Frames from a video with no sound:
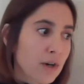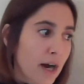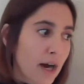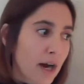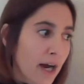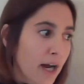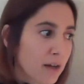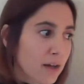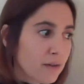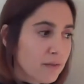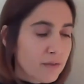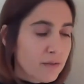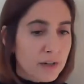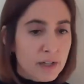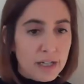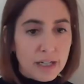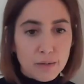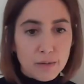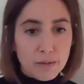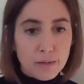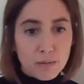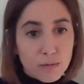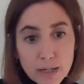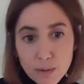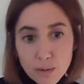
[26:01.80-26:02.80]
drive
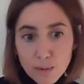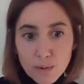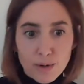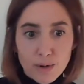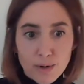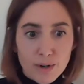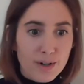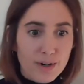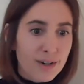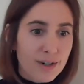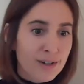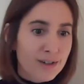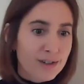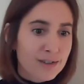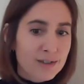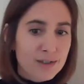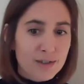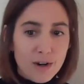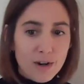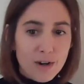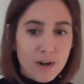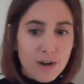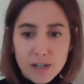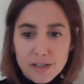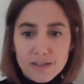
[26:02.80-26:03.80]
reorders,
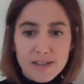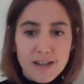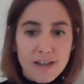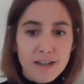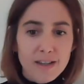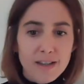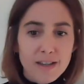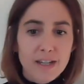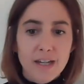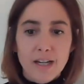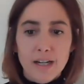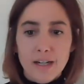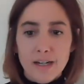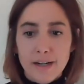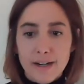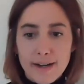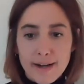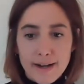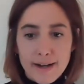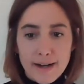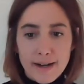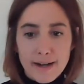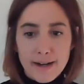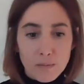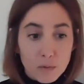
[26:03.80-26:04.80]
cross-selling,
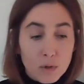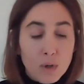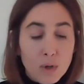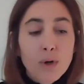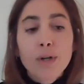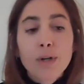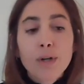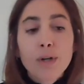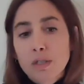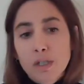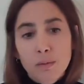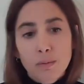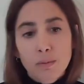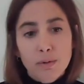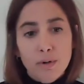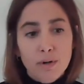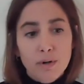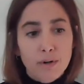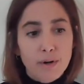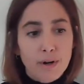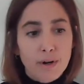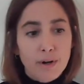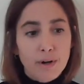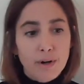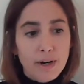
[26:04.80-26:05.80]
loyalty
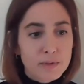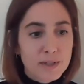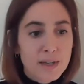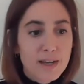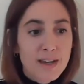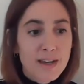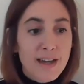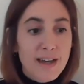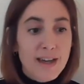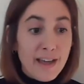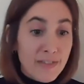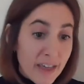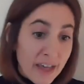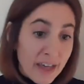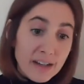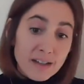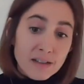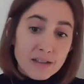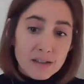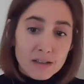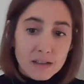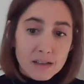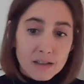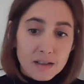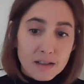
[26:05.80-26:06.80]
programs, and
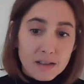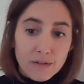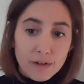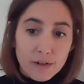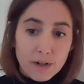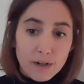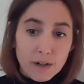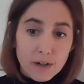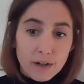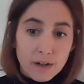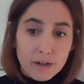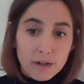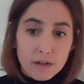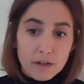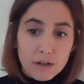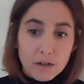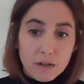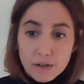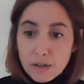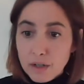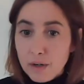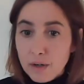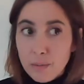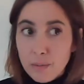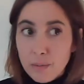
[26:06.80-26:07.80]
then deliver
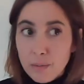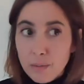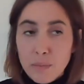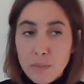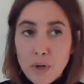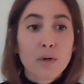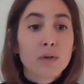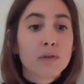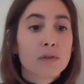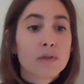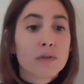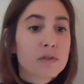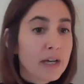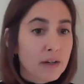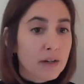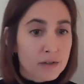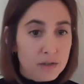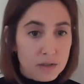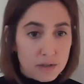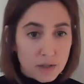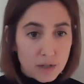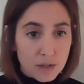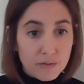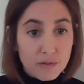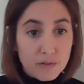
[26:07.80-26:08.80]
post-sale
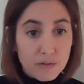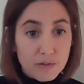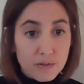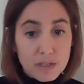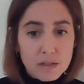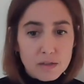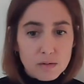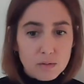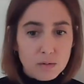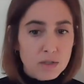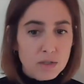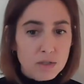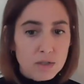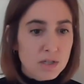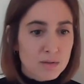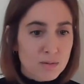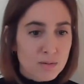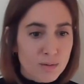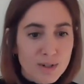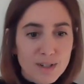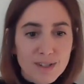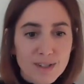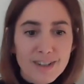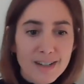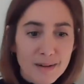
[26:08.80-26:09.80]
services, which
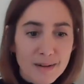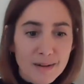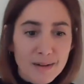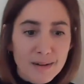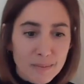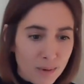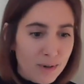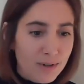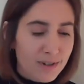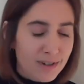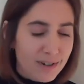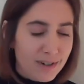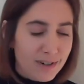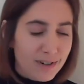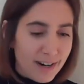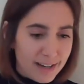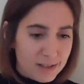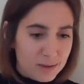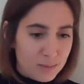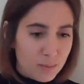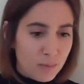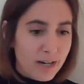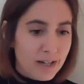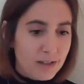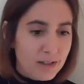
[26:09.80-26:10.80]
is really important
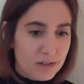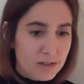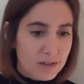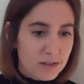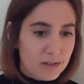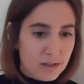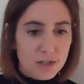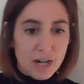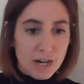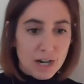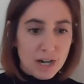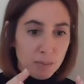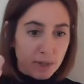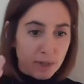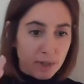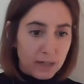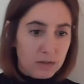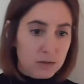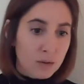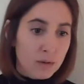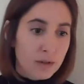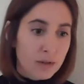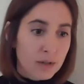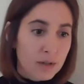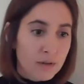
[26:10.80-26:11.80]
as brands are shaping
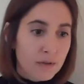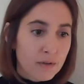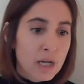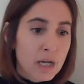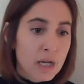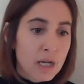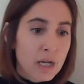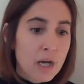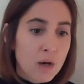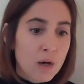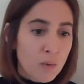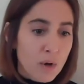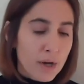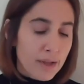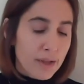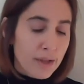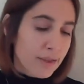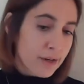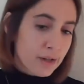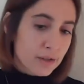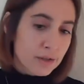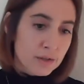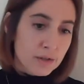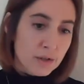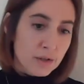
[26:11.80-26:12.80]
sort of
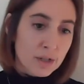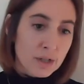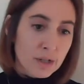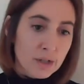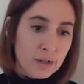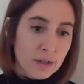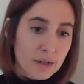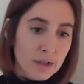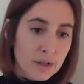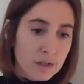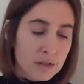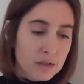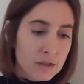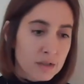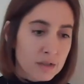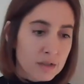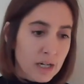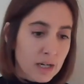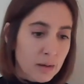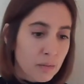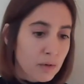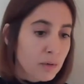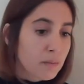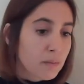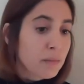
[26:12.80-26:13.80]
what their circular and
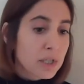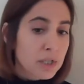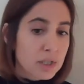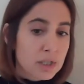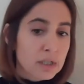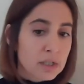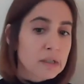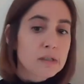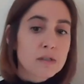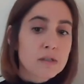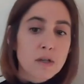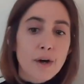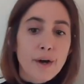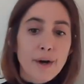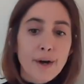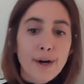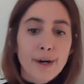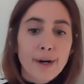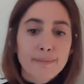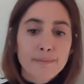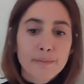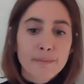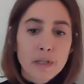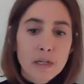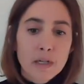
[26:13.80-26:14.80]
sustainable missions
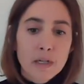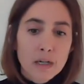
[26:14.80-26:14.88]
are.